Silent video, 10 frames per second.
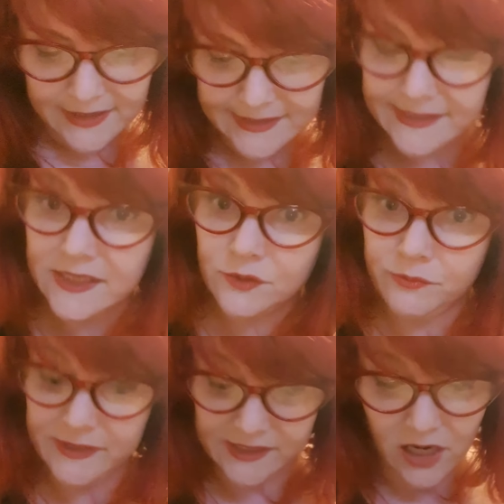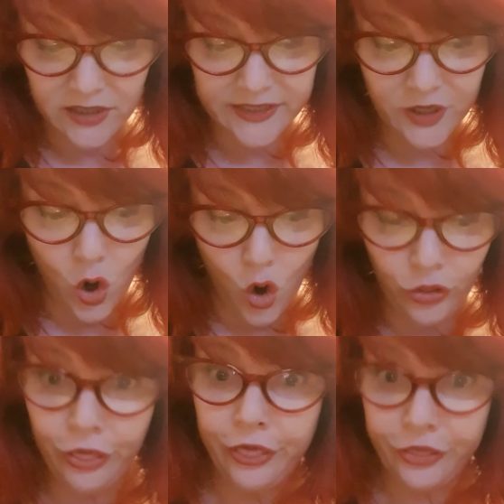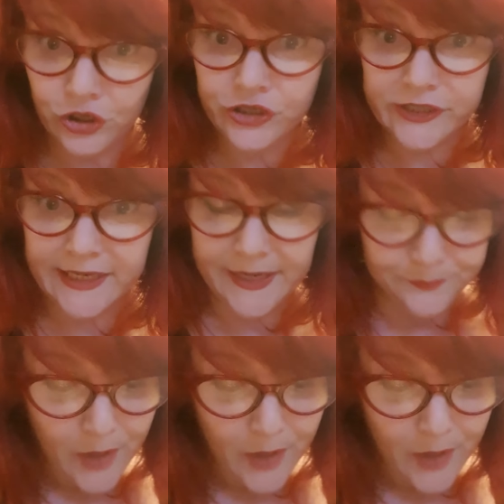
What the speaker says: lessons would be starting on Thursday,